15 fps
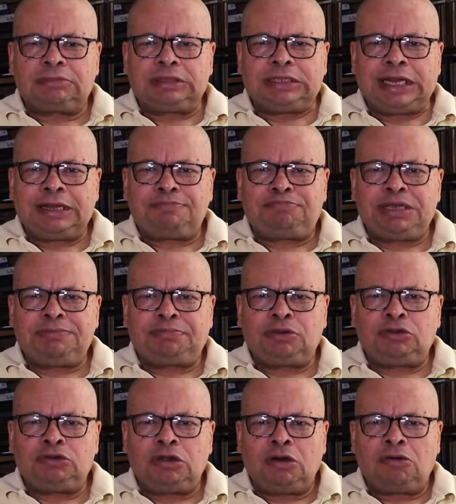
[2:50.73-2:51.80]
let
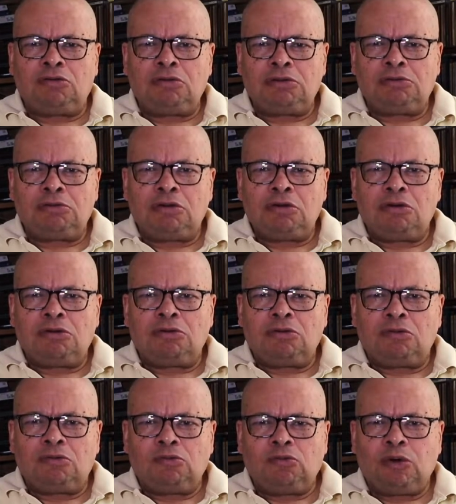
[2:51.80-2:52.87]
people know
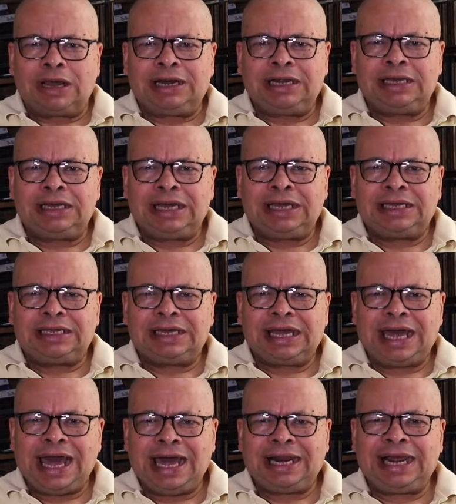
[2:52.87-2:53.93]
what
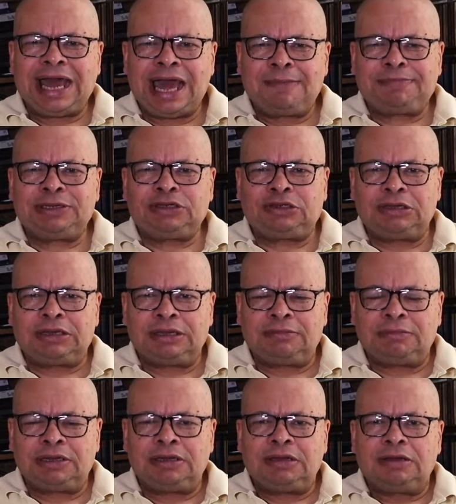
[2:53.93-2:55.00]
had happened to
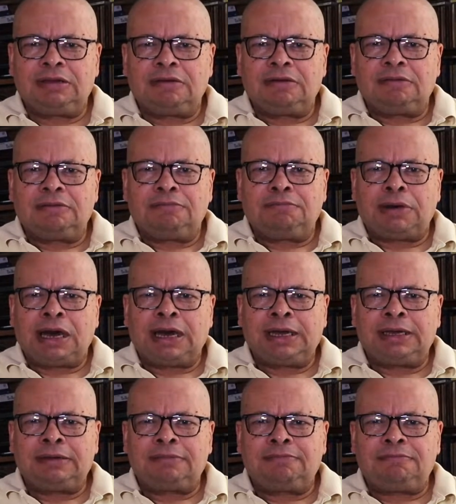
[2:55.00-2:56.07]
them
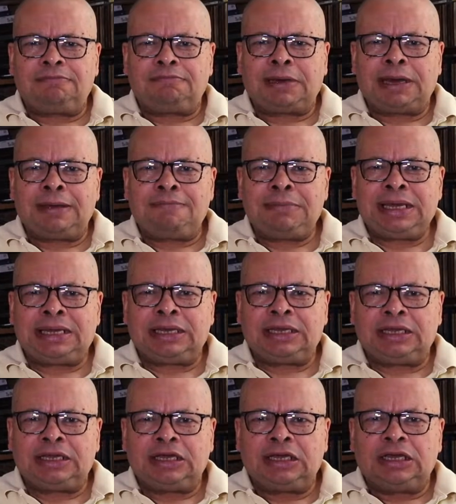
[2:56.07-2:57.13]
by men.
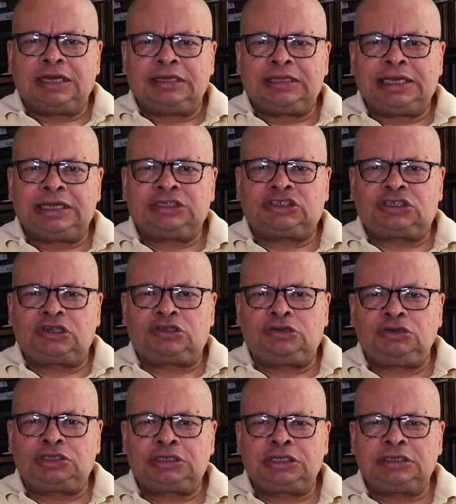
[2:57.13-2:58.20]
The
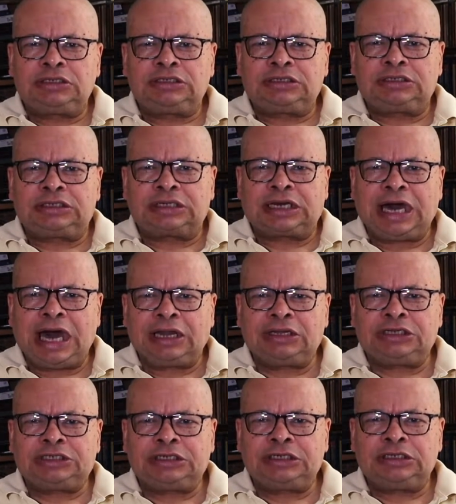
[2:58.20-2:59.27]
institutions, the
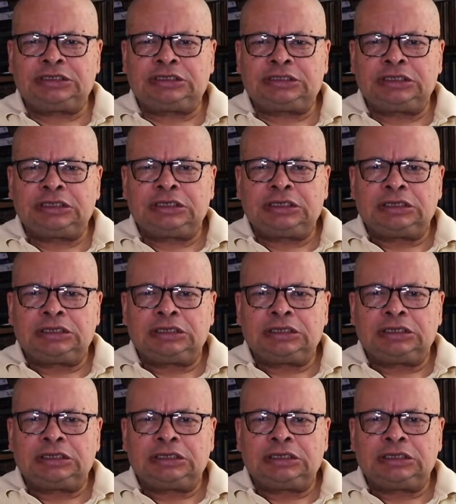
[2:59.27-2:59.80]
colleges,